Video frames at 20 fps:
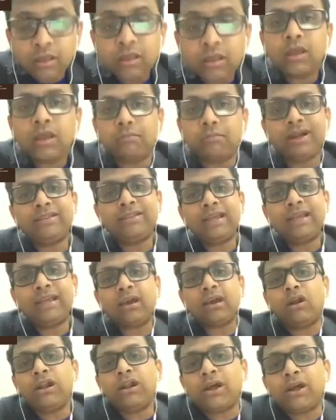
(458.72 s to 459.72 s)
But they are
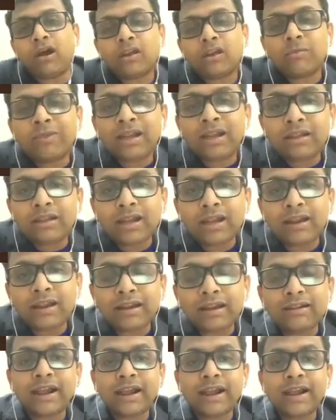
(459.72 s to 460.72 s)
all documented in
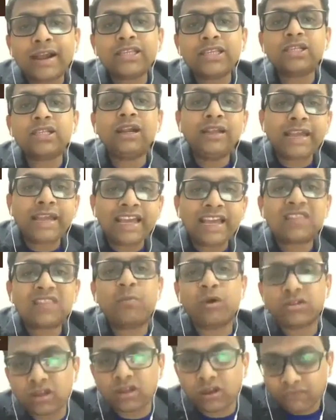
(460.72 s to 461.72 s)
traditional
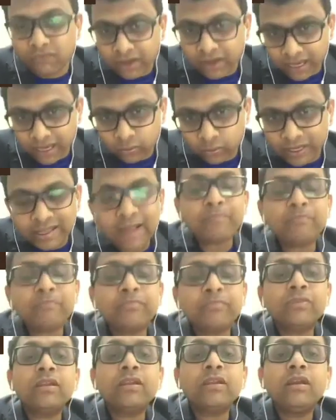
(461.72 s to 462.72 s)
textbooks of Ayurveda.
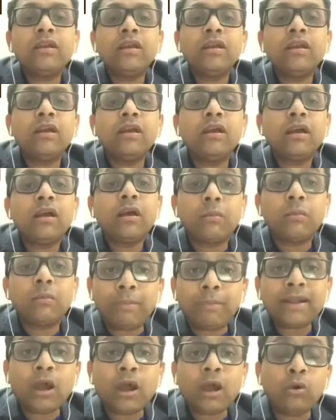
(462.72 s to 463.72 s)
But
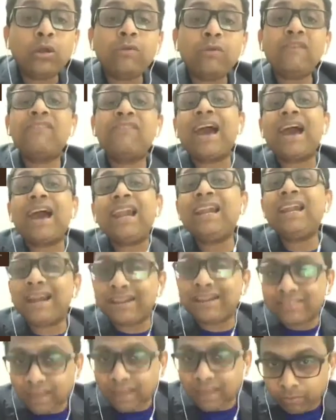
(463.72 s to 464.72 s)
how do we validate
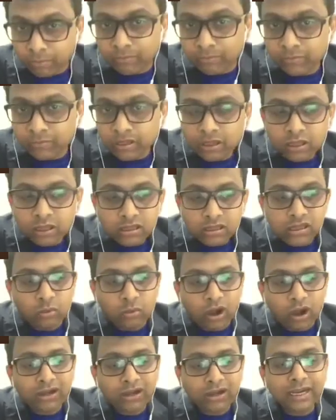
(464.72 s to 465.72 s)
them? So
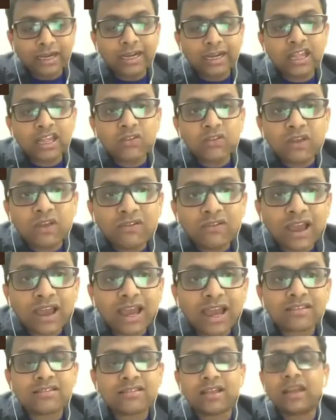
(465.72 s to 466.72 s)
what Indus Viva
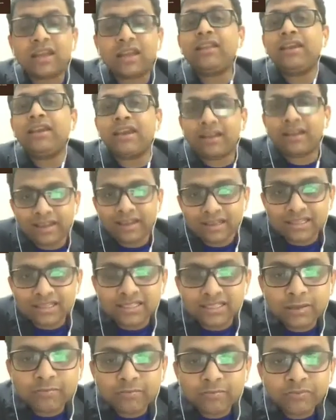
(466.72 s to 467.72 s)
has done here is,
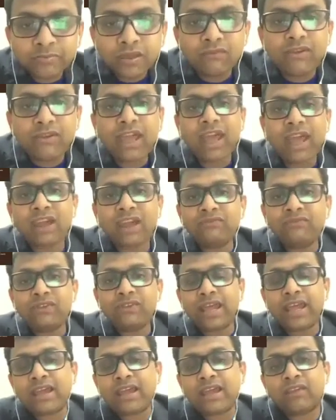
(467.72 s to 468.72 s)
we have
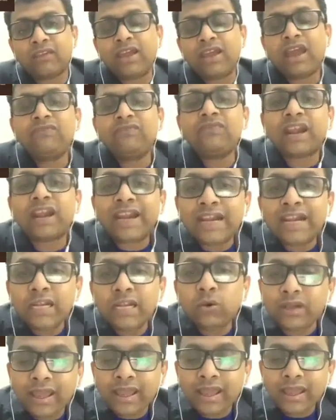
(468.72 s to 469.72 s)
tried to
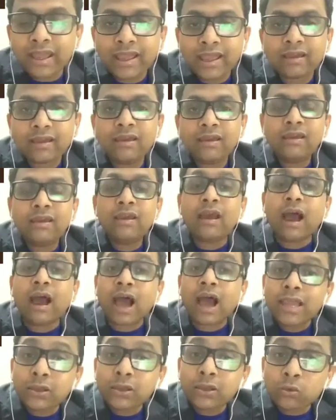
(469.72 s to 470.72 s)
take
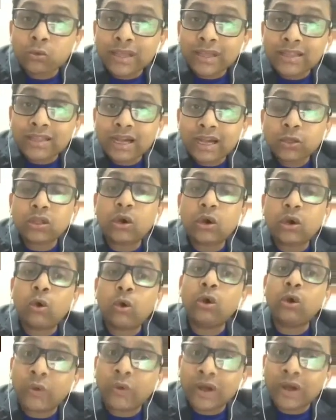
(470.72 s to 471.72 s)
Ayurveda to the whole
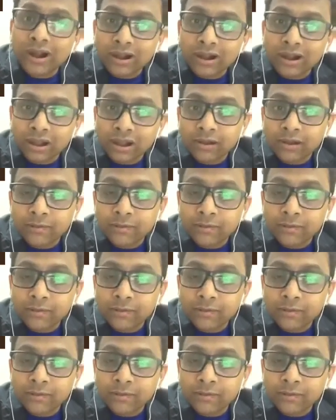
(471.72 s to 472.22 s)
world.